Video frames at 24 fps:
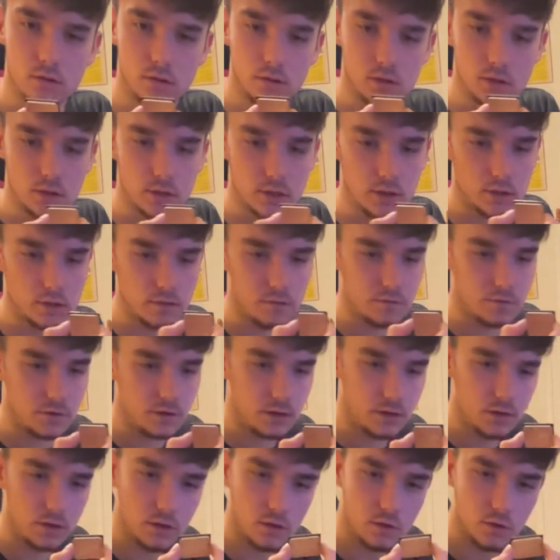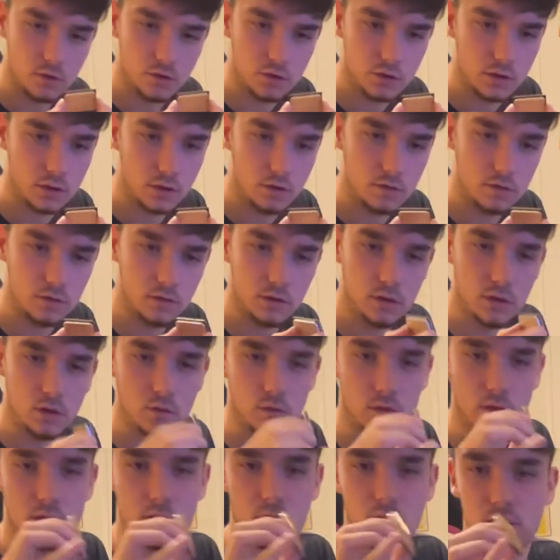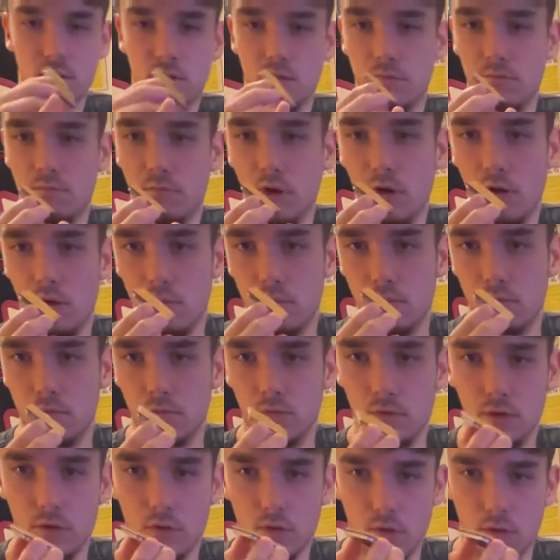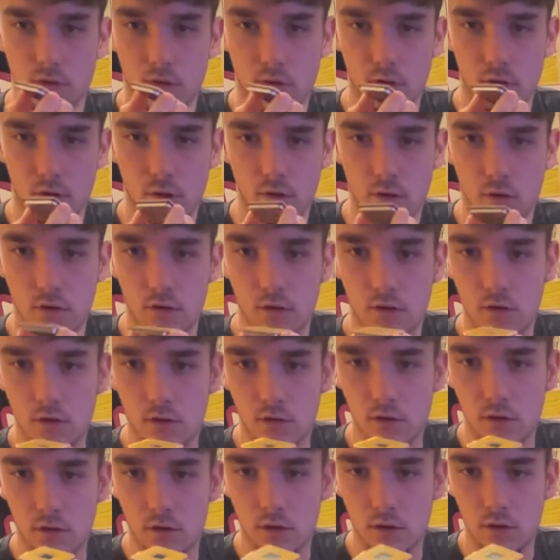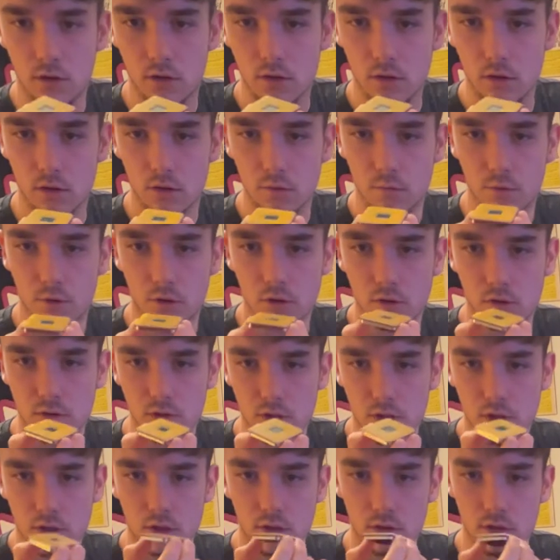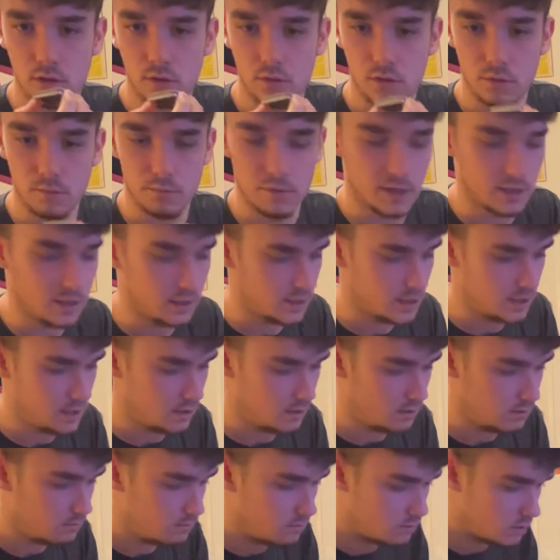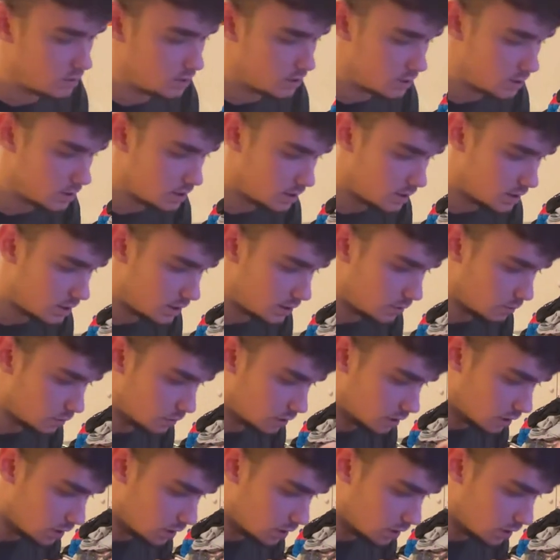There, find the gold triangle. Don't touch the bottom with all the little prongs on it. You don't want to bend any of them. We're going to